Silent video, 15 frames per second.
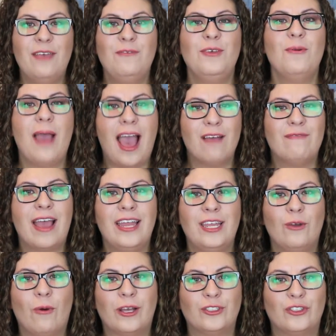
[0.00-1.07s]
If you have
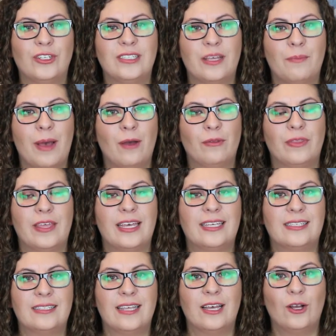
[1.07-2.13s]
any questions about
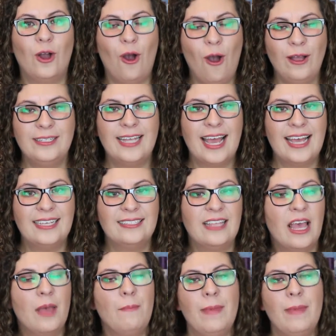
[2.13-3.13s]
this contest,